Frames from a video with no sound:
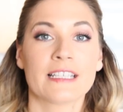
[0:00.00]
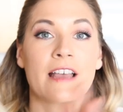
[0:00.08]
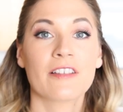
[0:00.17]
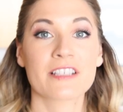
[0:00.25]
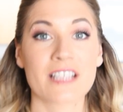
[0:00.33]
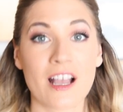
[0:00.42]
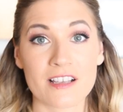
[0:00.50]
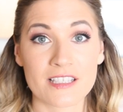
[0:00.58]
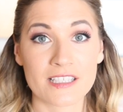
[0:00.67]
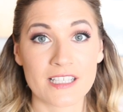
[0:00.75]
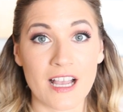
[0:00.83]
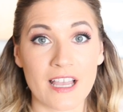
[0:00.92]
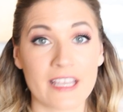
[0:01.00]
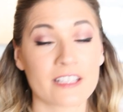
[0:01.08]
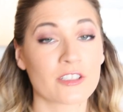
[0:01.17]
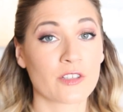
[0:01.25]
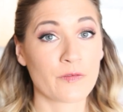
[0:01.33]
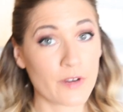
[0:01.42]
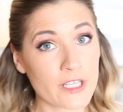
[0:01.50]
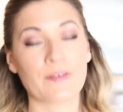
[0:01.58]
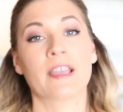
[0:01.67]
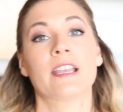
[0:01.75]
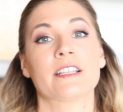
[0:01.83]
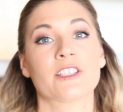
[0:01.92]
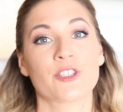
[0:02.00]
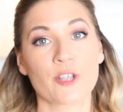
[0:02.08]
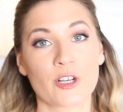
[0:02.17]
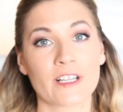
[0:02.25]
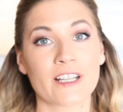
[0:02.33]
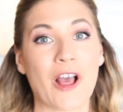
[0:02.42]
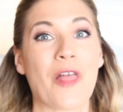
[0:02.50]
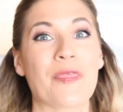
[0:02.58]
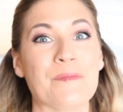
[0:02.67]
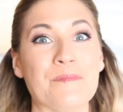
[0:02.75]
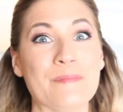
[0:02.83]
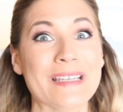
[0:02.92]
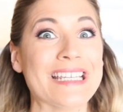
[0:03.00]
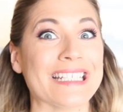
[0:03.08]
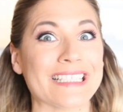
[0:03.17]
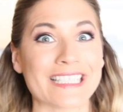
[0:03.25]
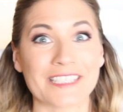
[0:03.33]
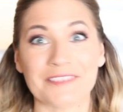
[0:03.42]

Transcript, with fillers: Now let's toss this guy into the fridge and get started on the meat.